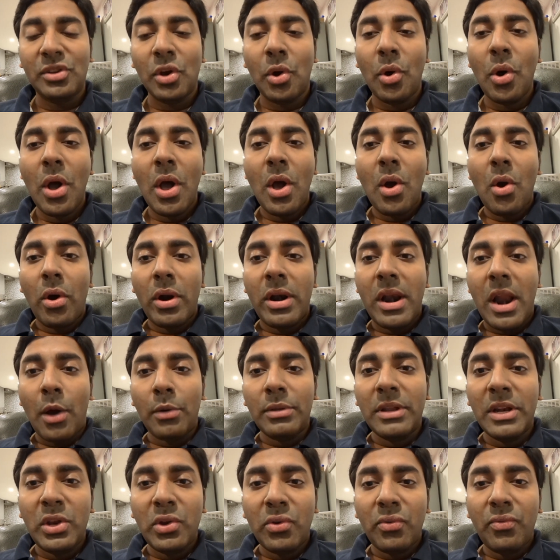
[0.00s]
So
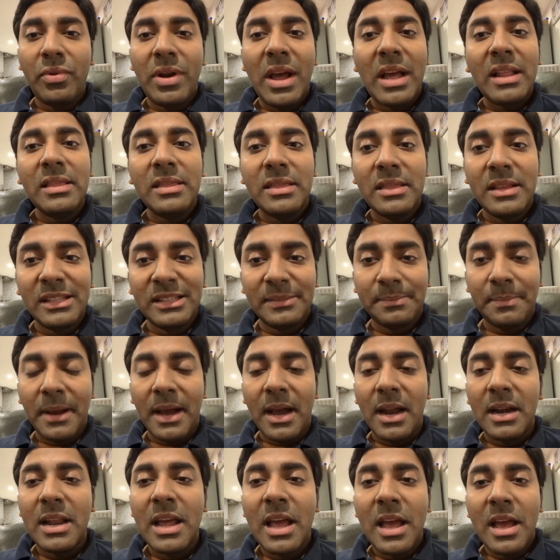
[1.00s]
now that you've done this
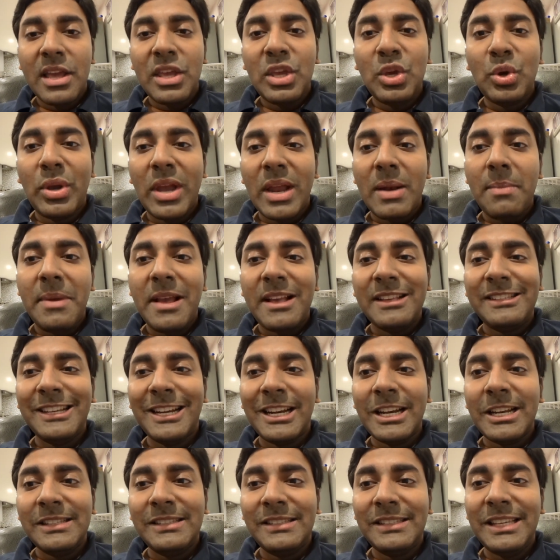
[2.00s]
part, you can
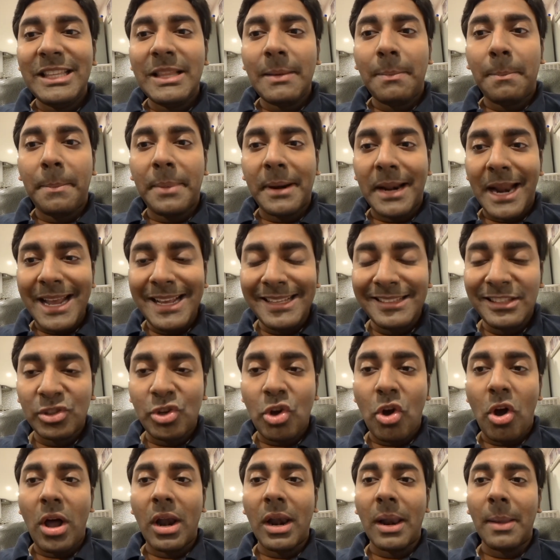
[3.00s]
basically see the price
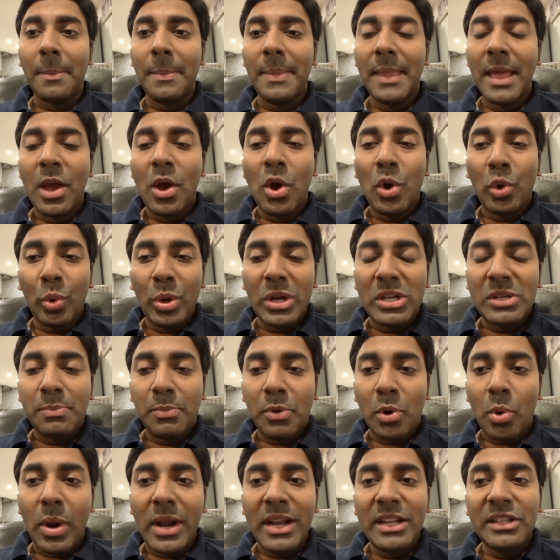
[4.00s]
column, which
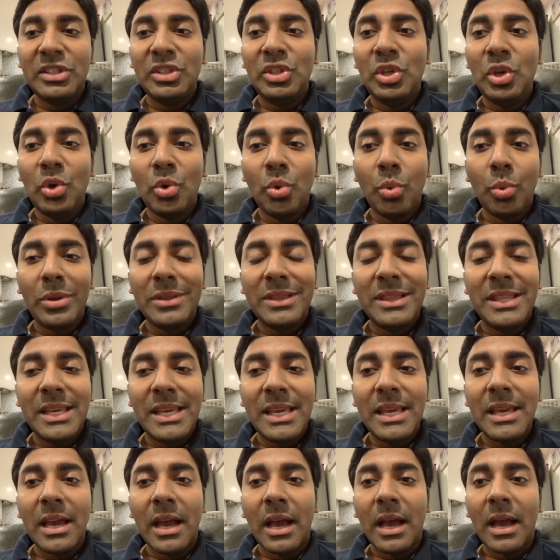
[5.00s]
provides you with
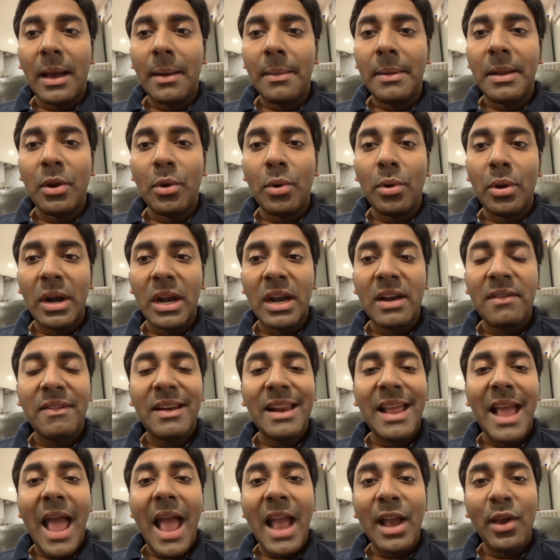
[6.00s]
the
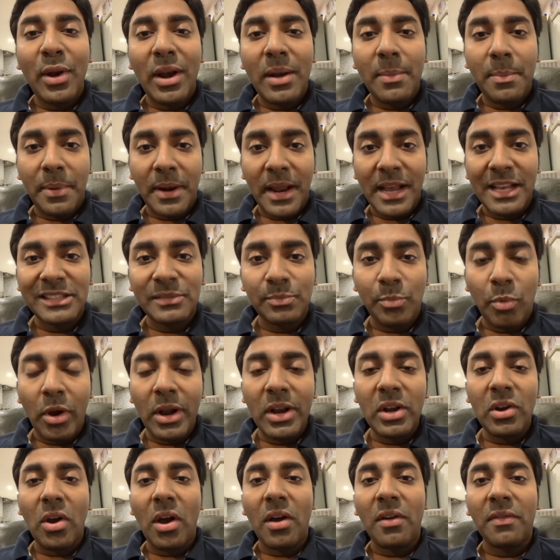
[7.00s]
relatively accurate price
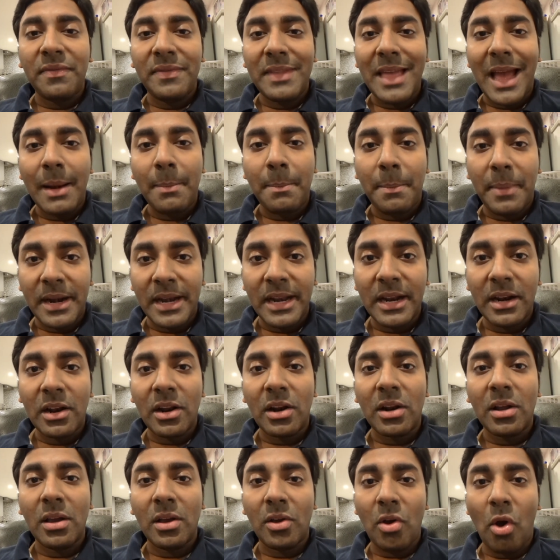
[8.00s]
point of that
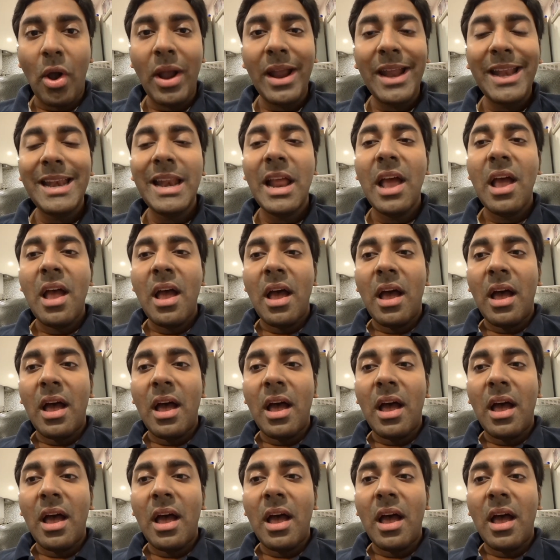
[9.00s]
particular coin